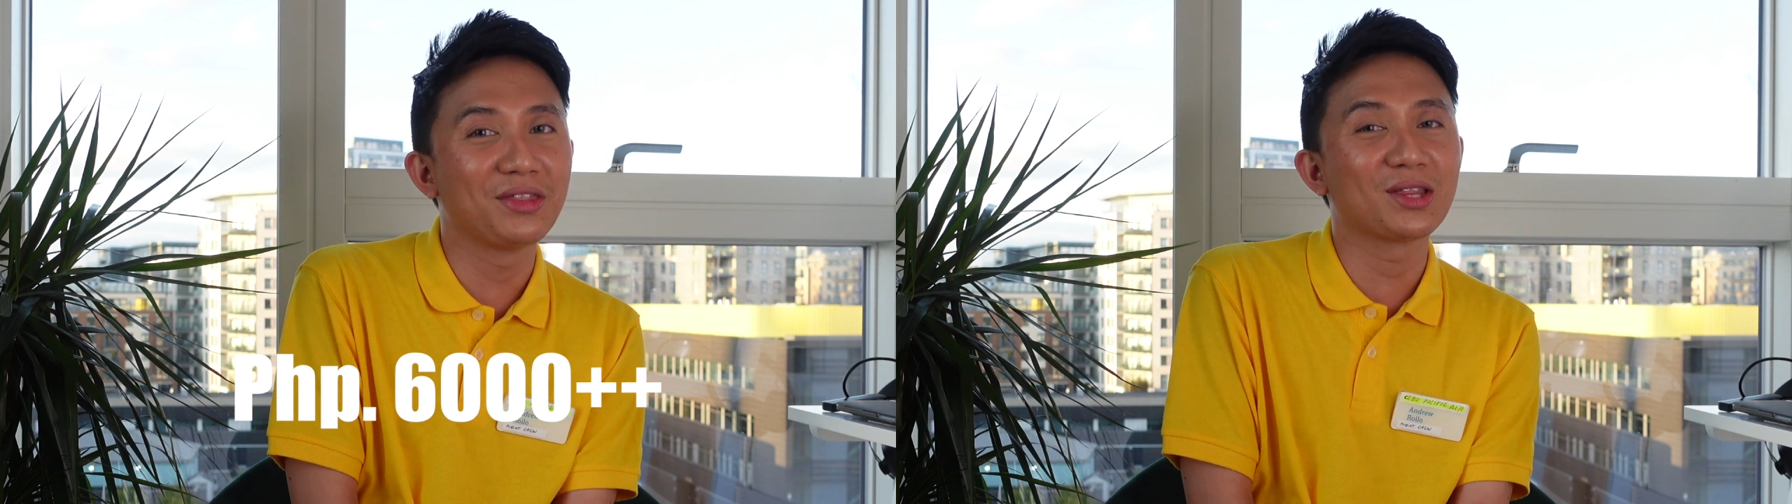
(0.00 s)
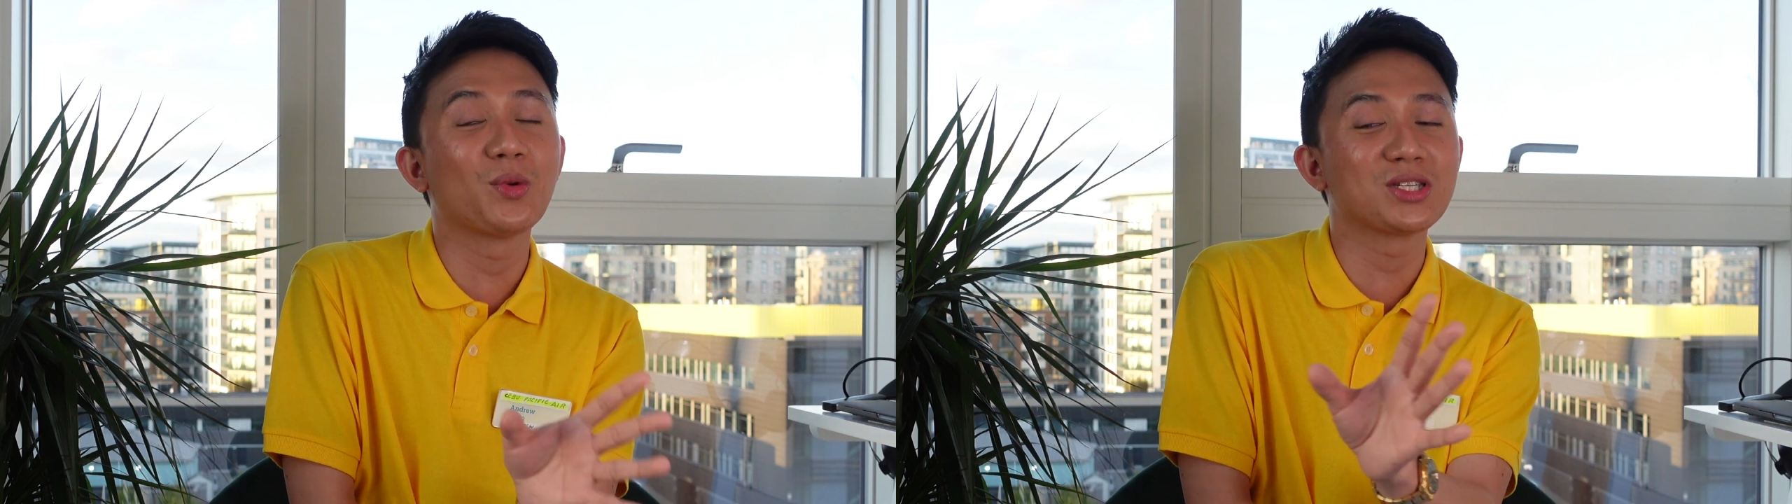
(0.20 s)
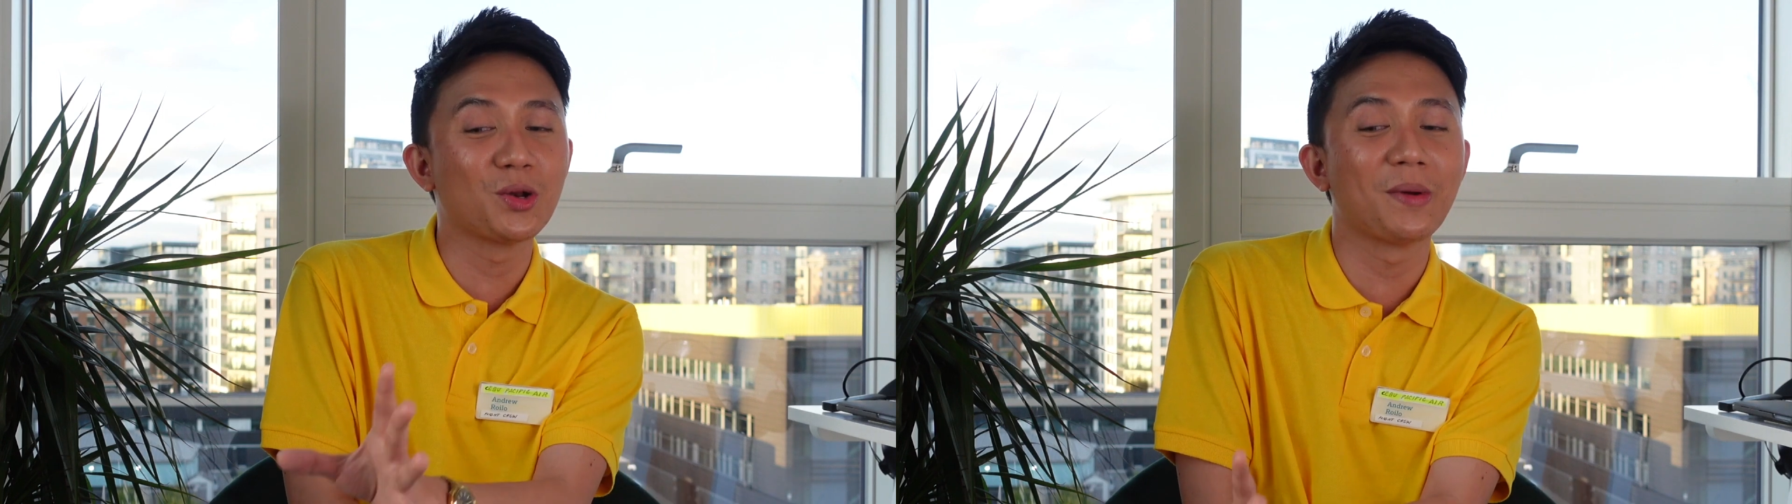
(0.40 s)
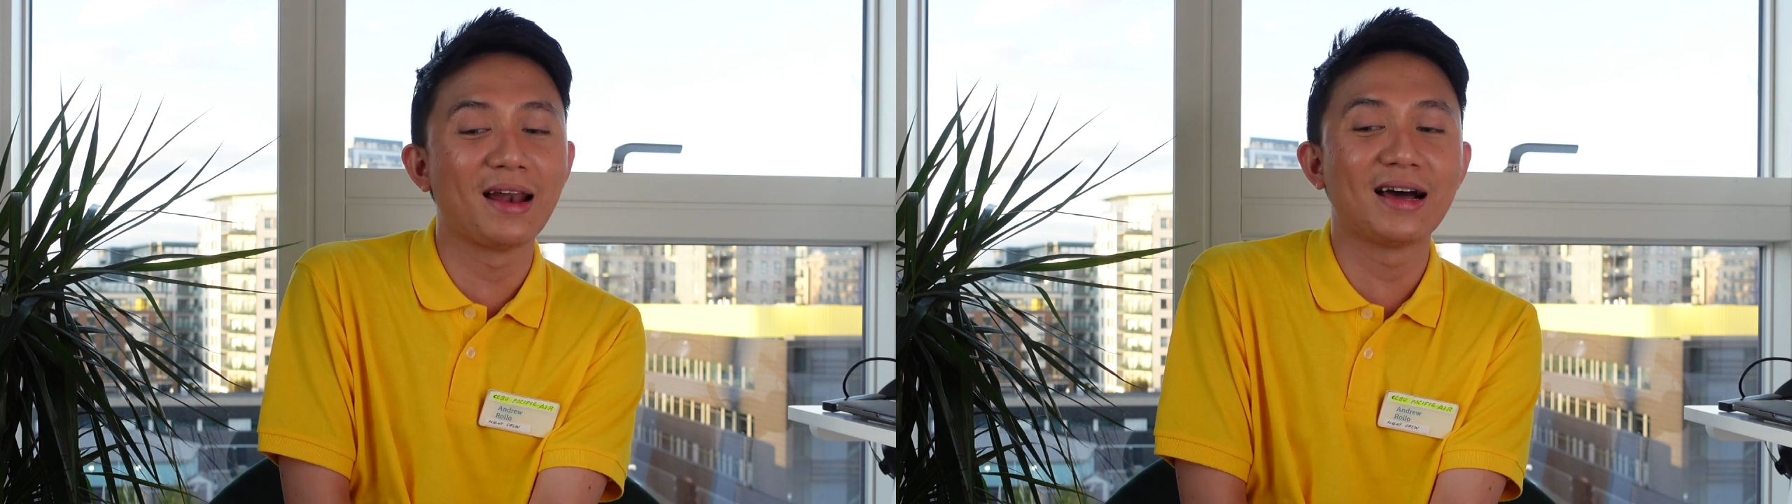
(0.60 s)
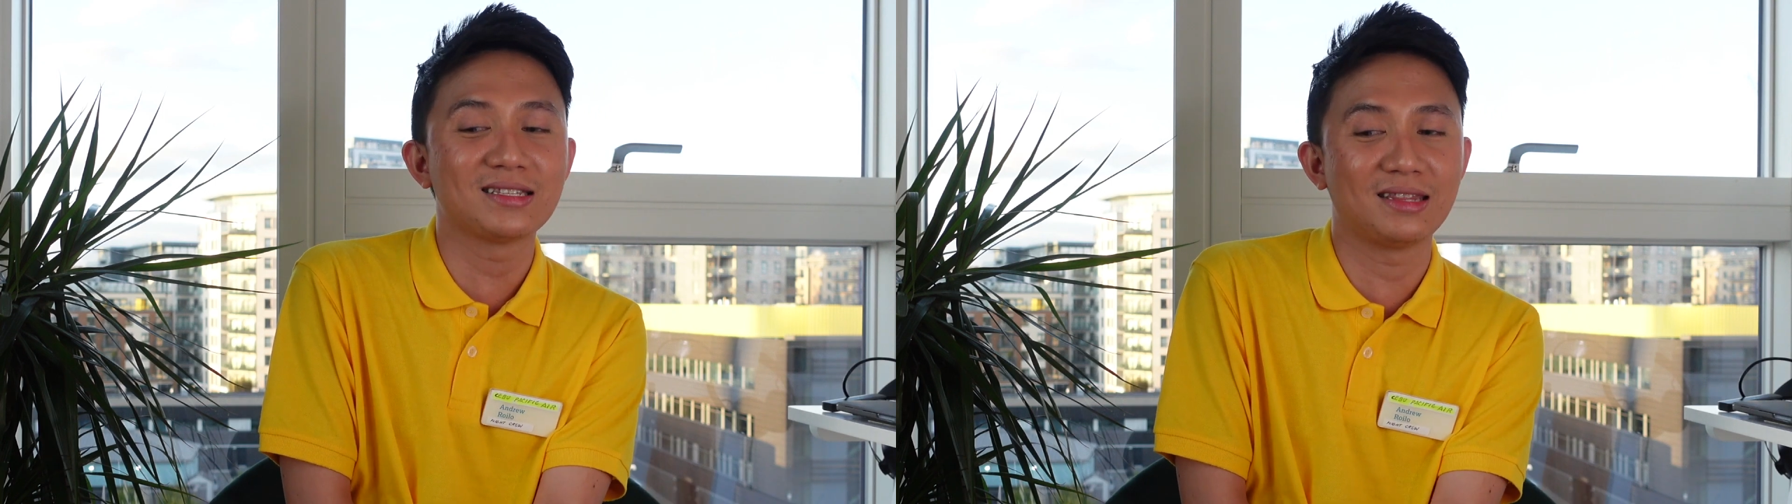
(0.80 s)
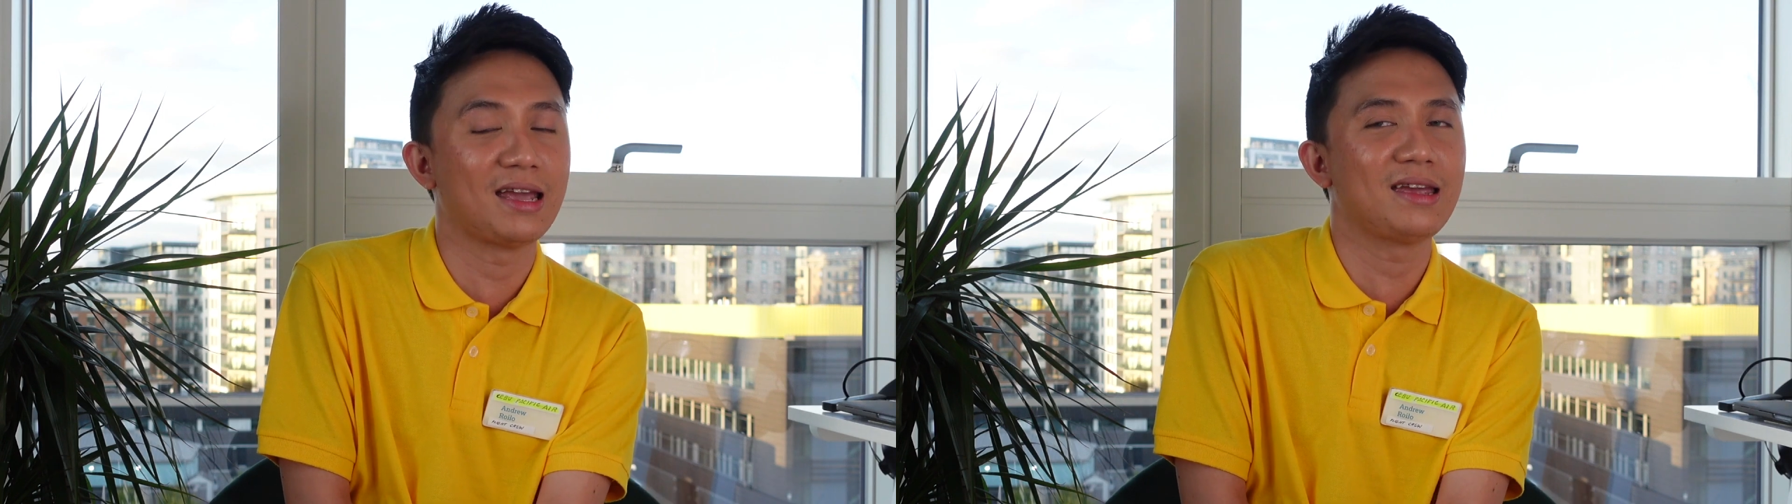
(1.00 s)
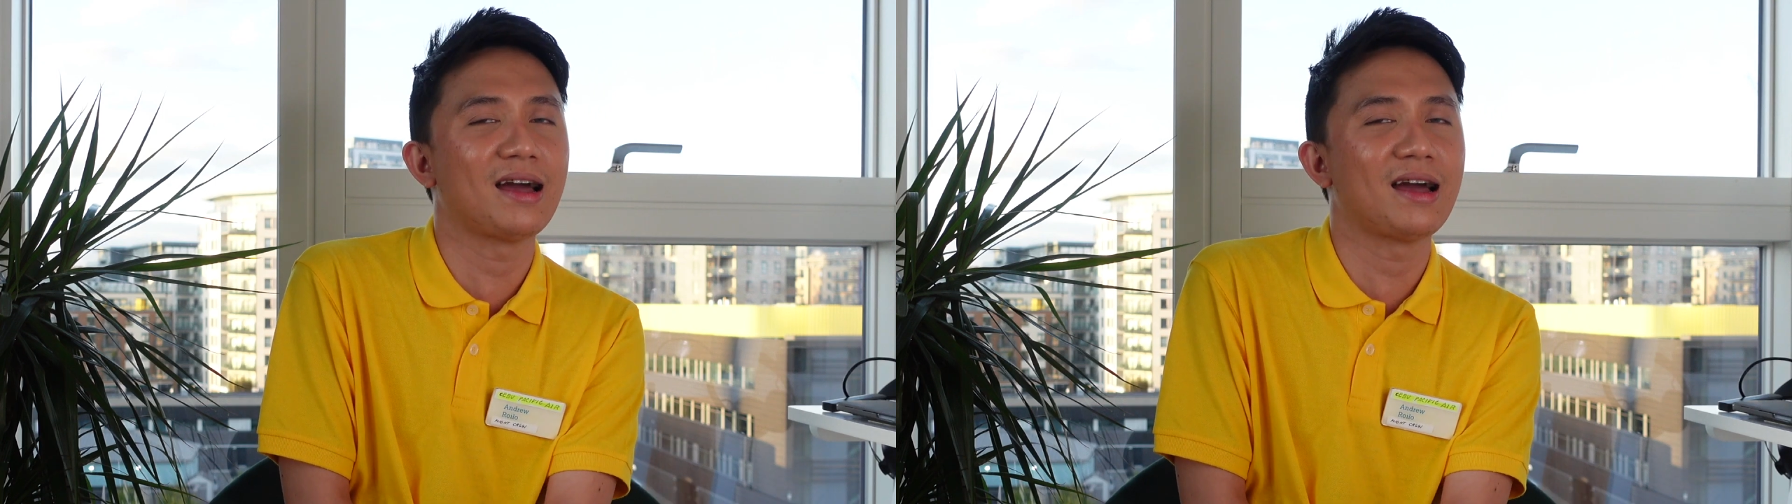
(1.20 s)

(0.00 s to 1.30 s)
That was on my last day.